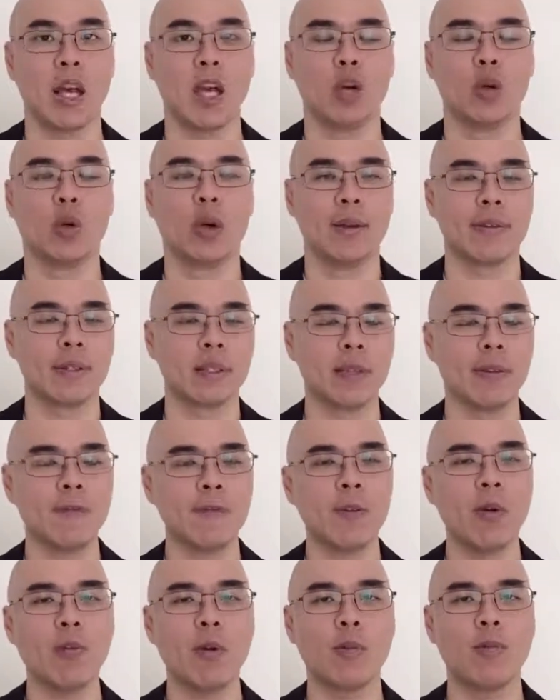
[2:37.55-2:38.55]
who have some
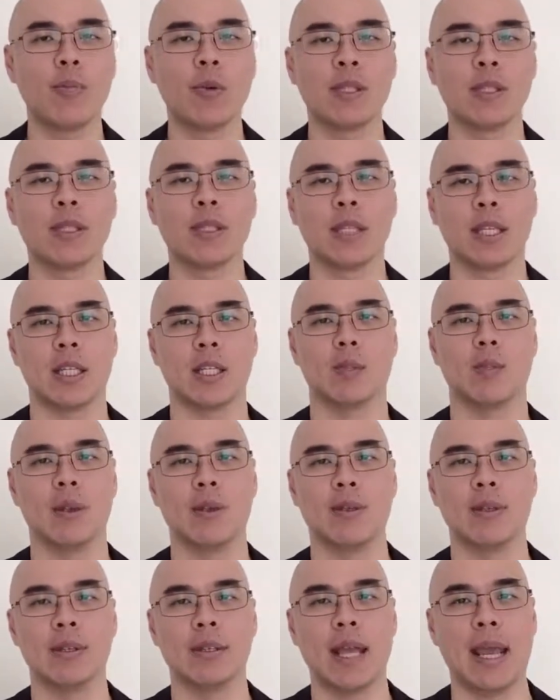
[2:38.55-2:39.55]
form of business
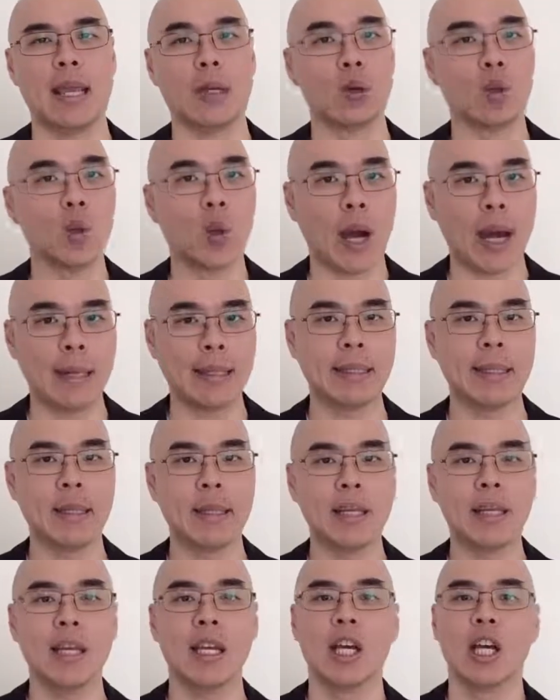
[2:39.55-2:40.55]
experience, and who
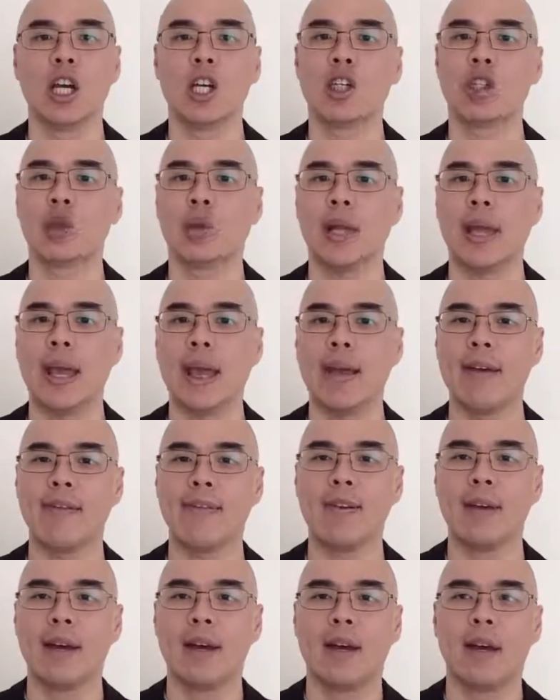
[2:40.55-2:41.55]
ideally should have